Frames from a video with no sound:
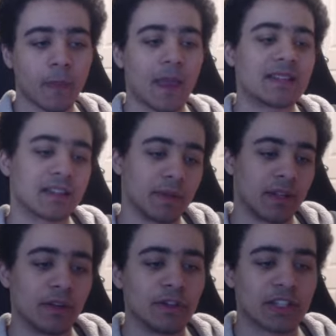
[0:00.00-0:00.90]
It's going to be
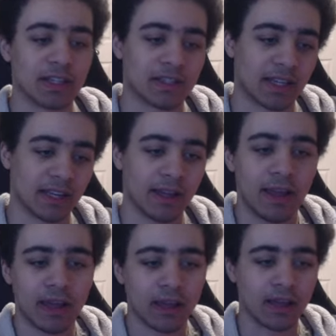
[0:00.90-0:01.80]
huge because, again,
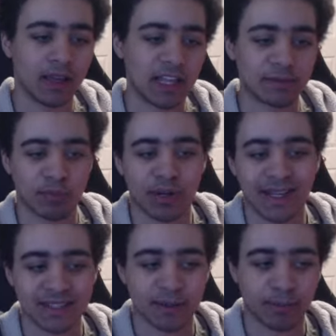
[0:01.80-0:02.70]
it's pretty
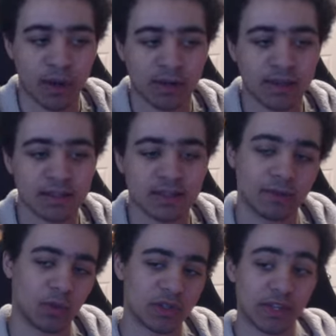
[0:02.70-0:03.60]
easy to proc this
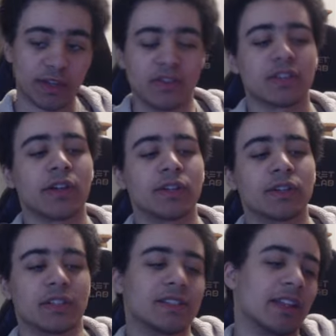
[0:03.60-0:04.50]
once you get your stunner
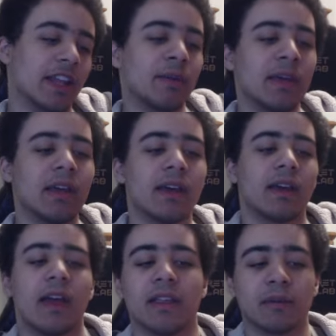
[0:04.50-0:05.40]
to stun the enemy,
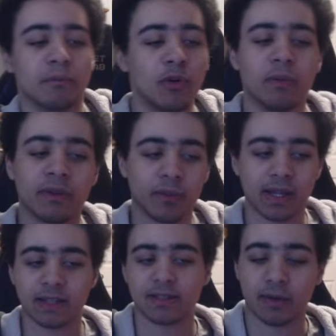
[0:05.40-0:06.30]
and then boom,
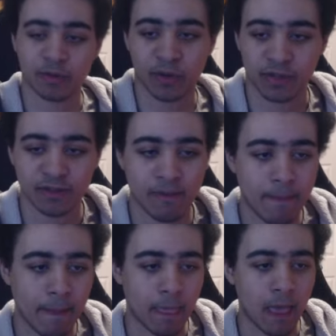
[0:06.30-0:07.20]
everybody gets a damage bonus.
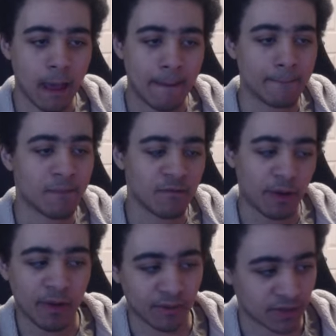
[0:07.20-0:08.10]
Very
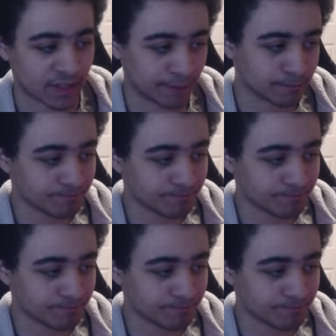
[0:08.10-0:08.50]
powerful set.